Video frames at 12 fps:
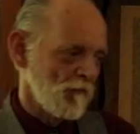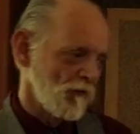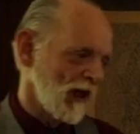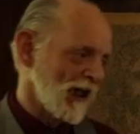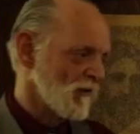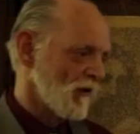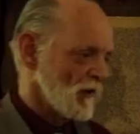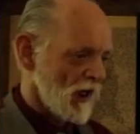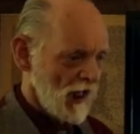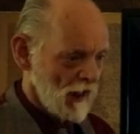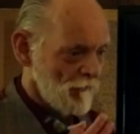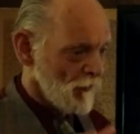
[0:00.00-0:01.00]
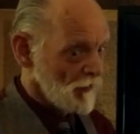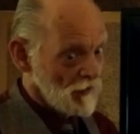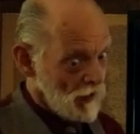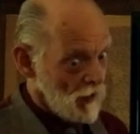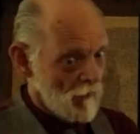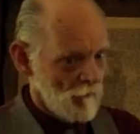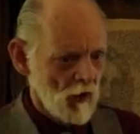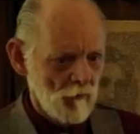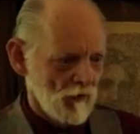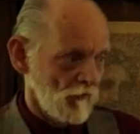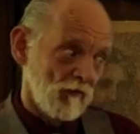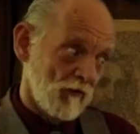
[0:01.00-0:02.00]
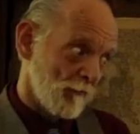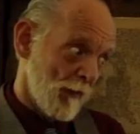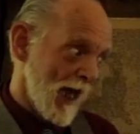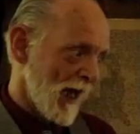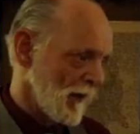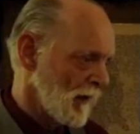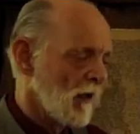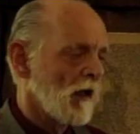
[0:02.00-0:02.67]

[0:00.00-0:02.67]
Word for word: if you're ignorant or naive or you did it on purpose. It's bad.